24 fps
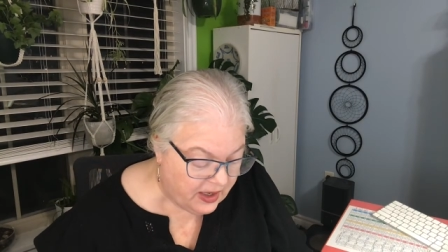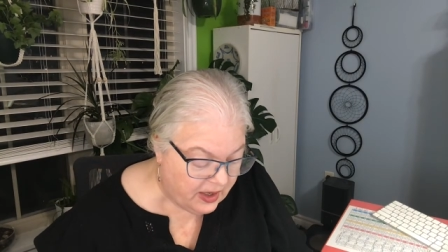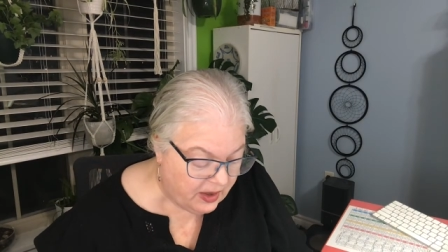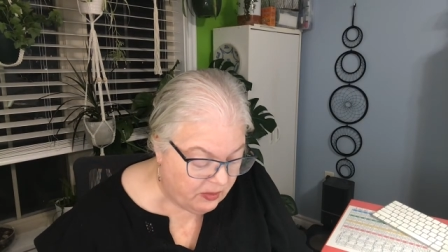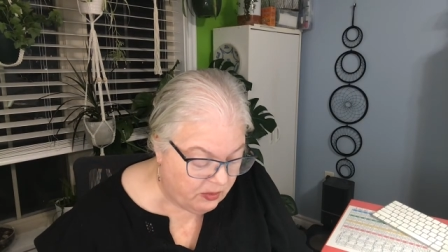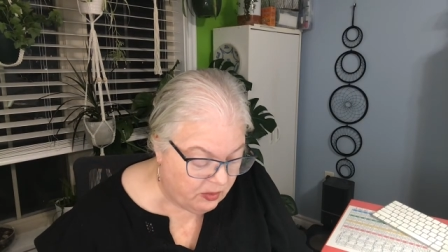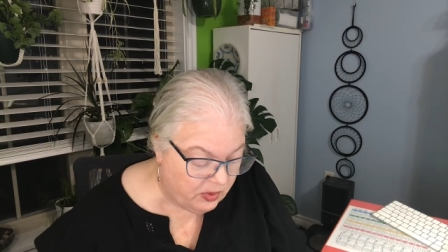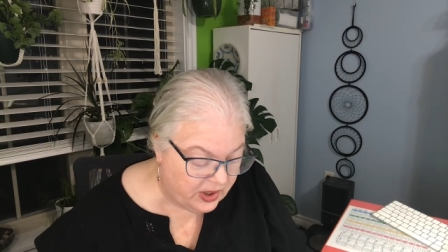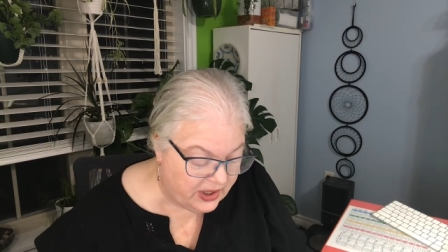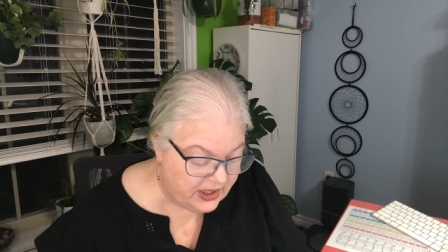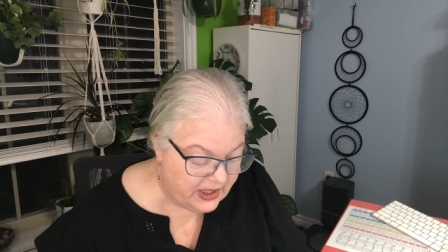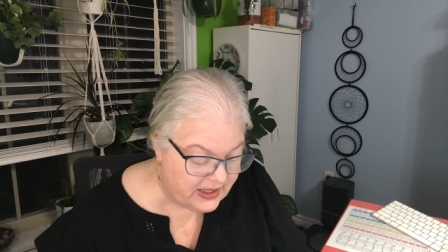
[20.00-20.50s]

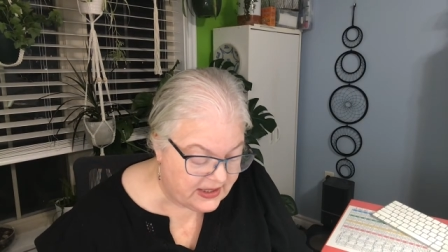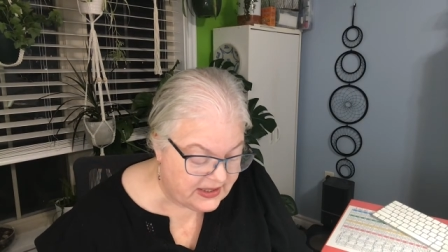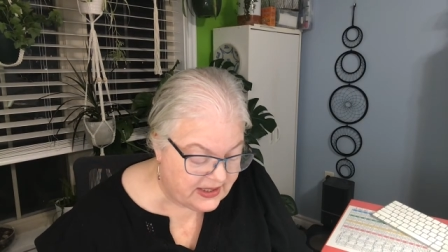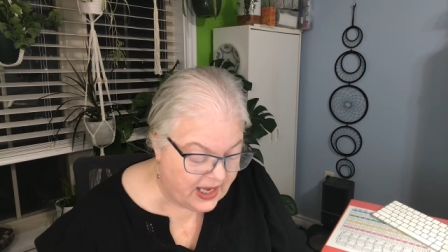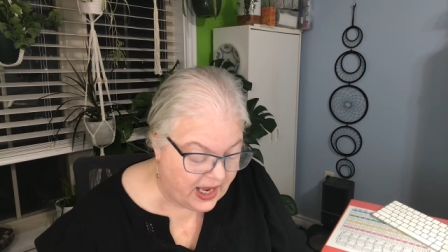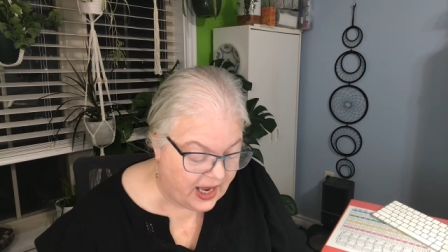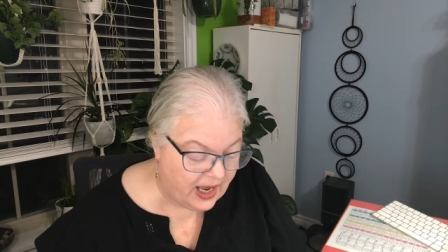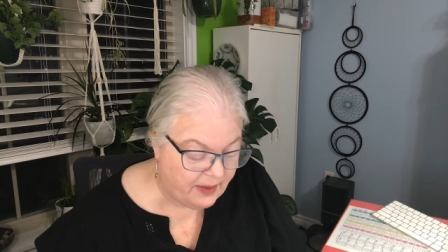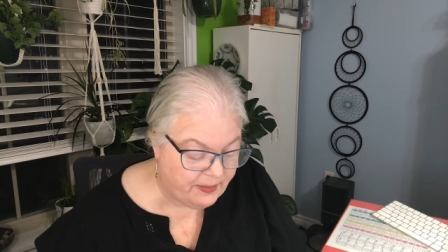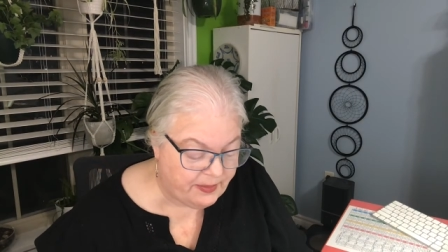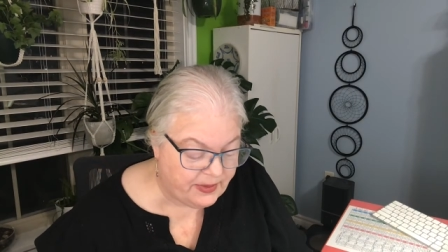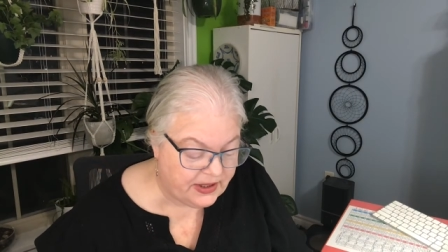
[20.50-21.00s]
and what has
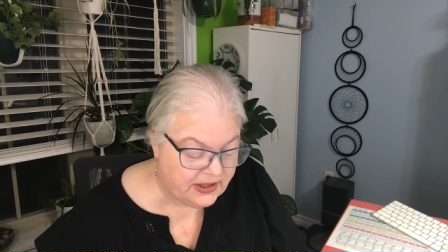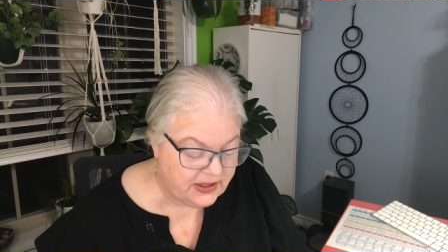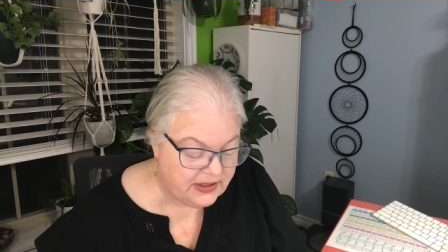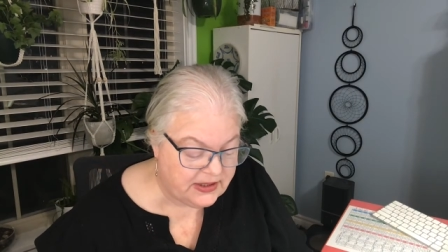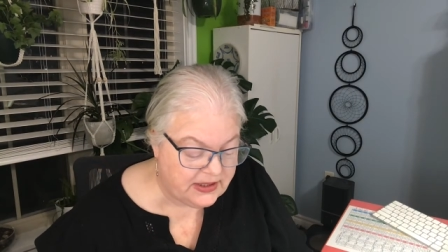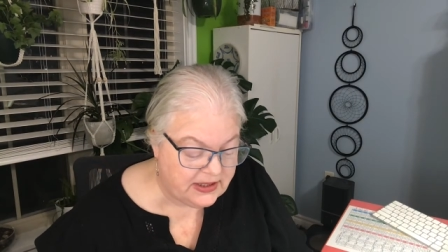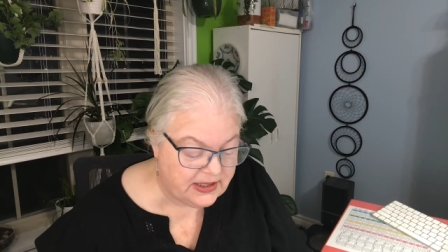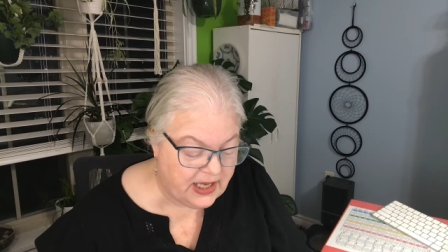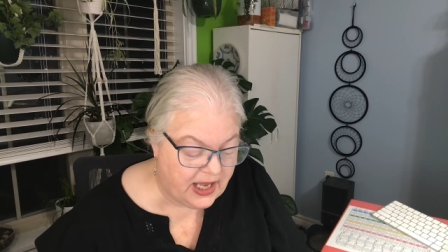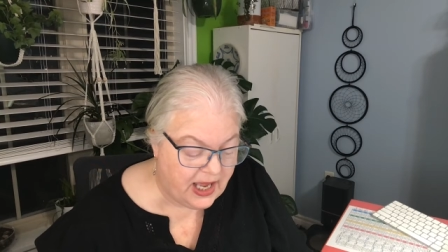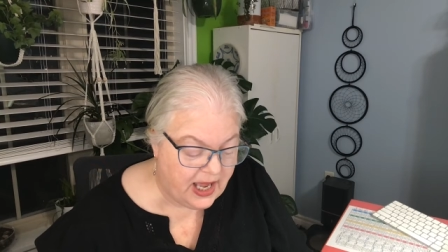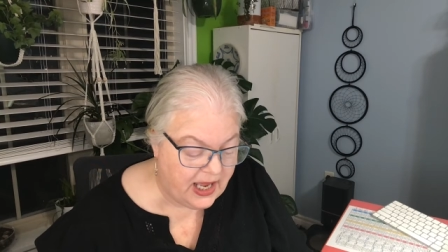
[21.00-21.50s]

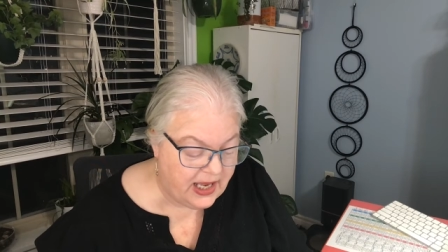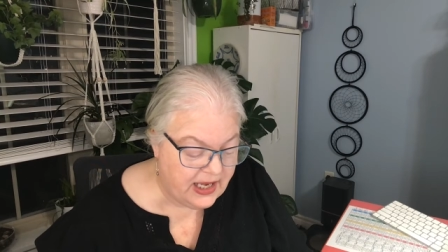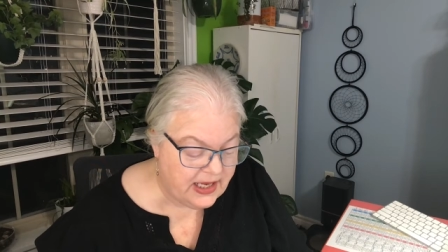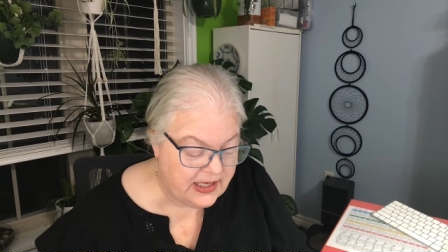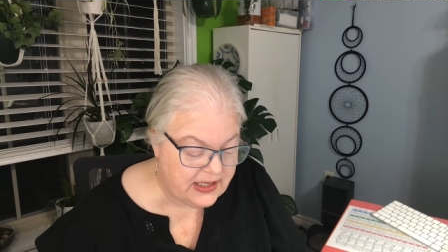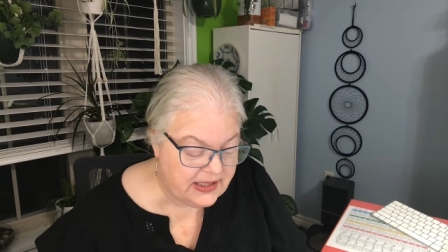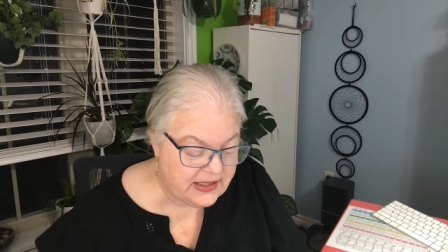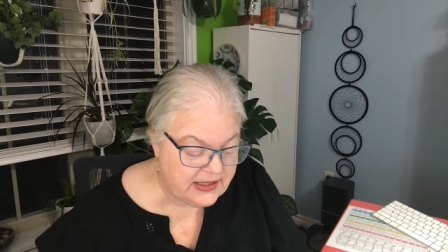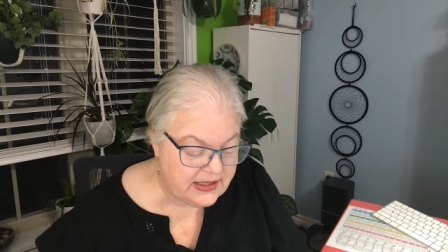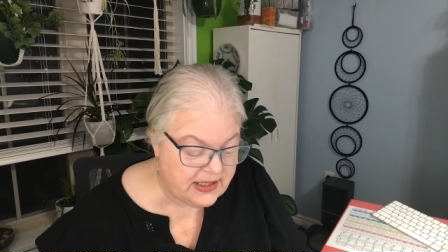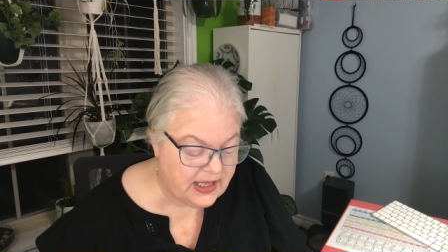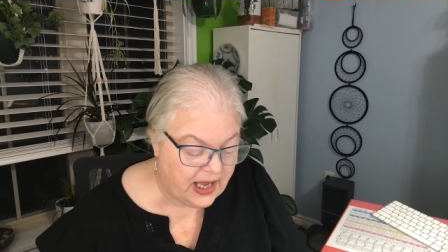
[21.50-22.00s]
happened
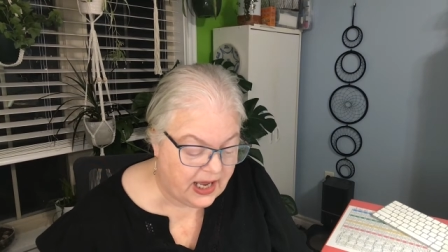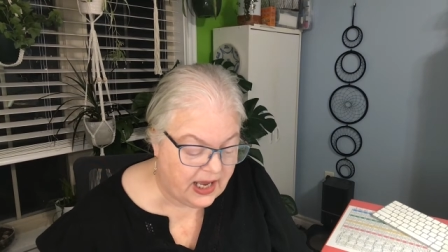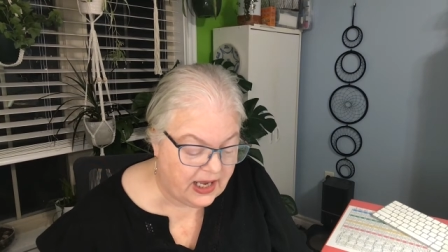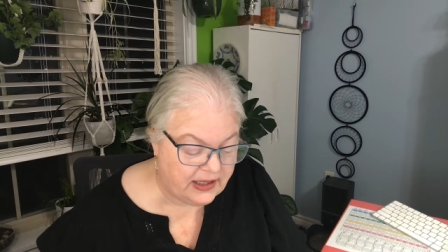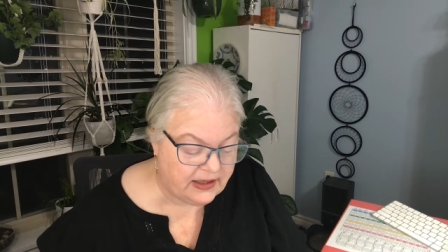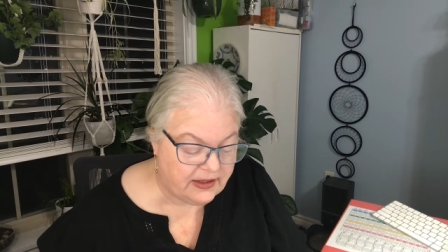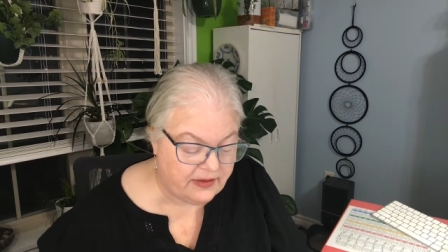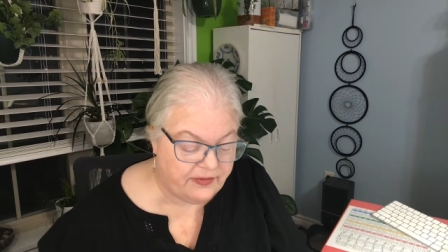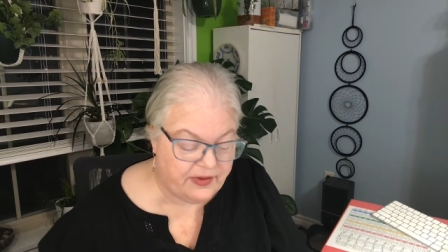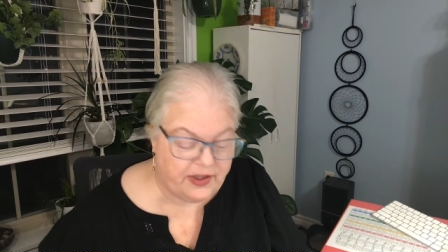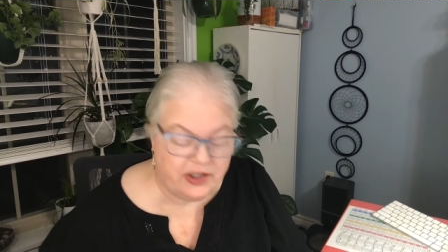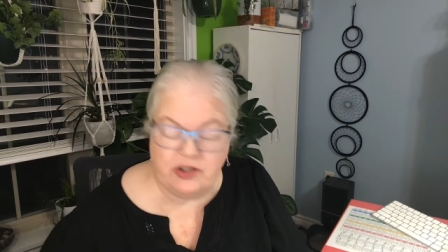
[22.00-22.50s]
is
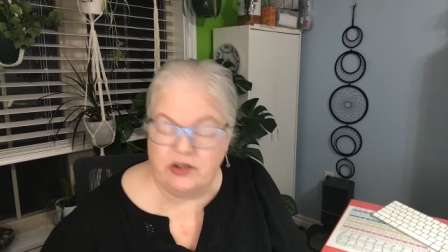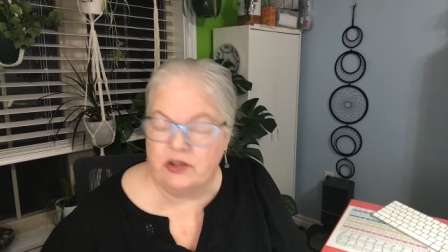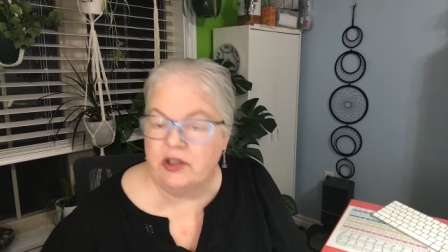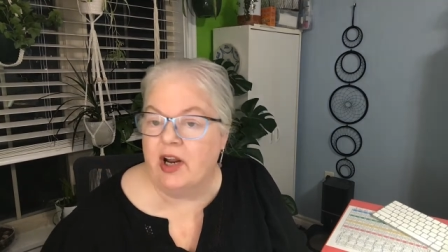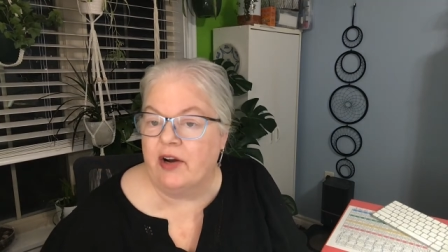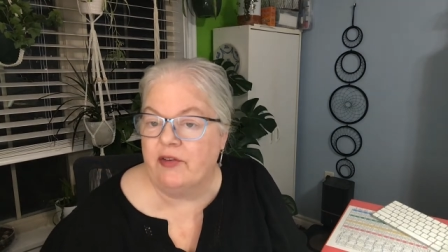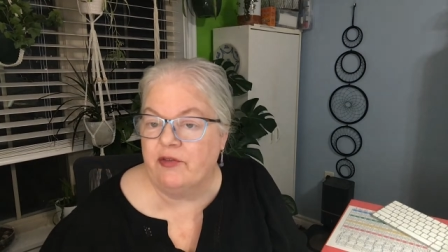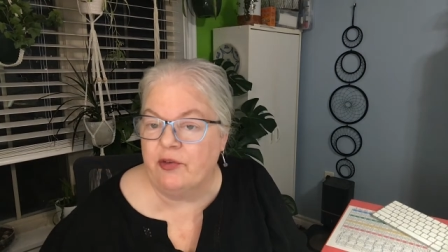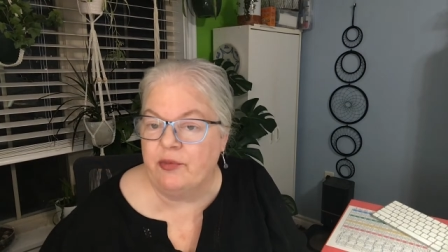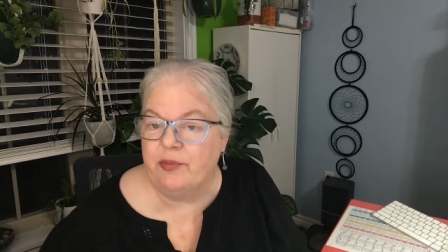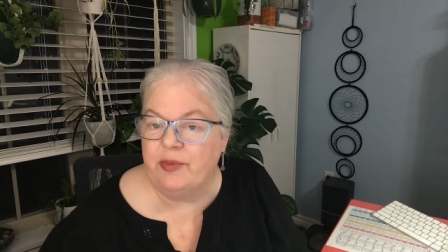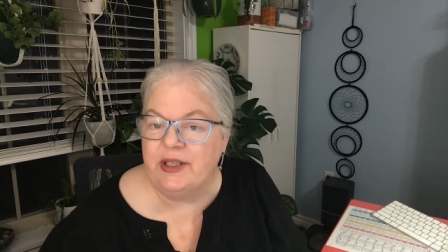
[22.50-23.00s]
that the federal
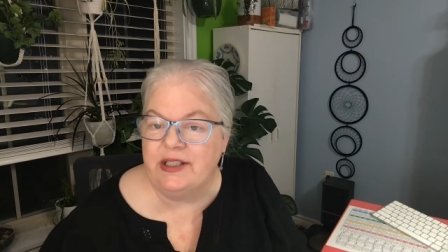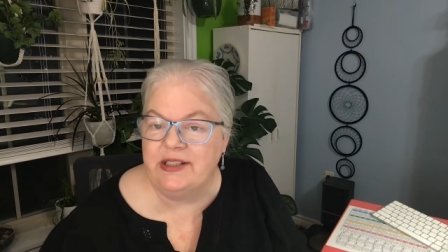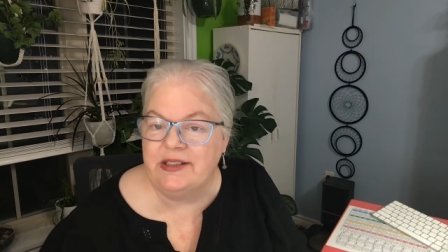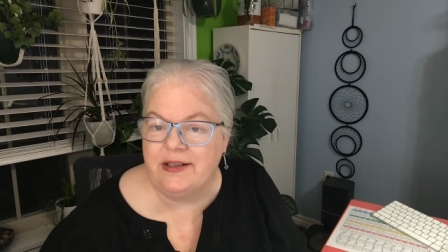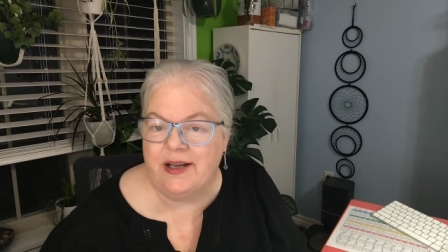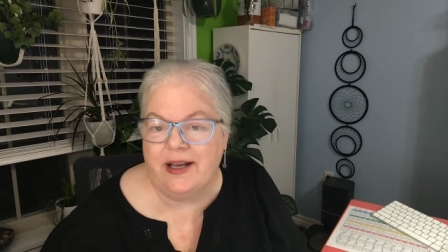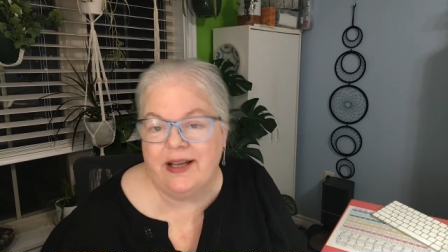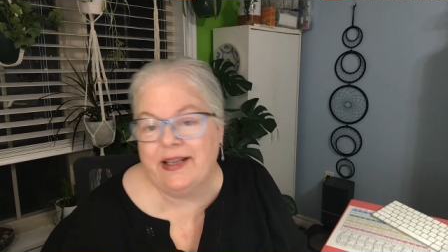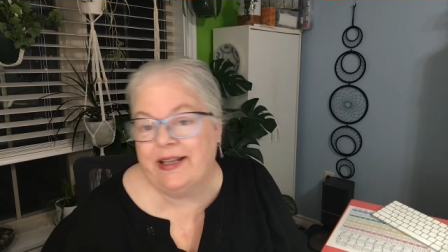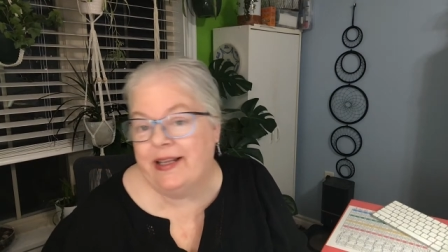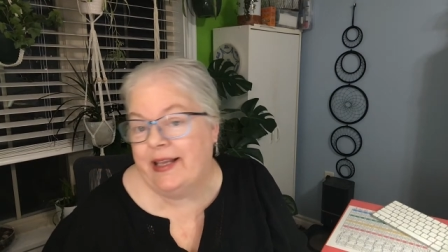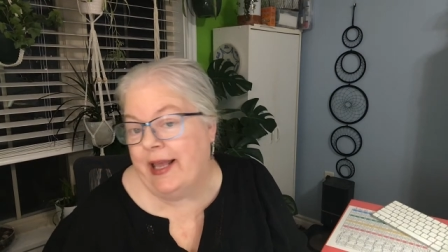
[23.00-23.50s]
government,
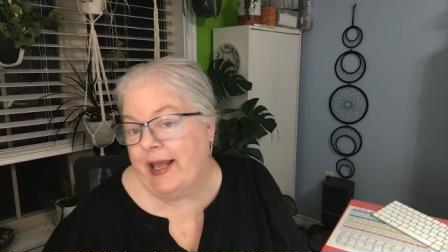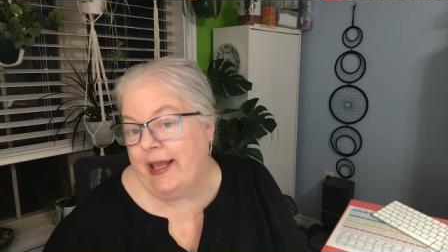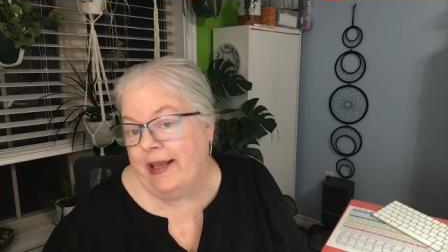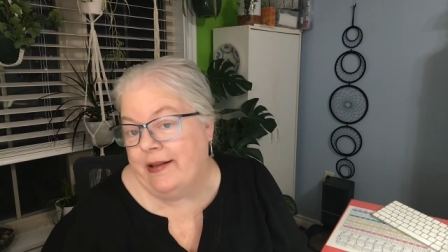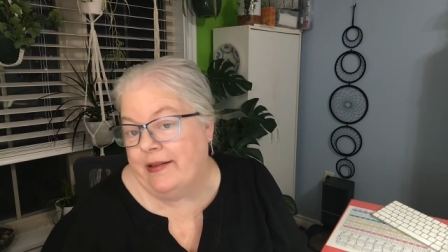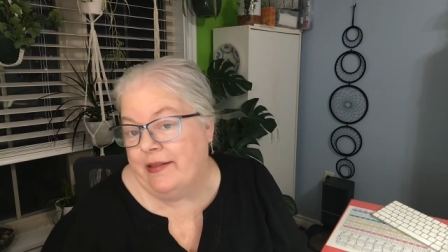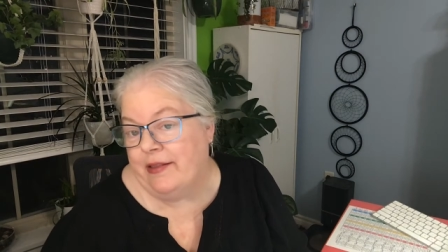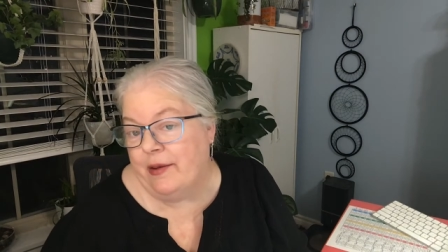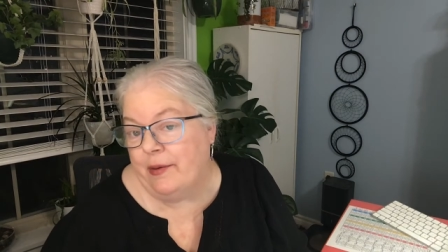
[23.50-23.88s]
i.k.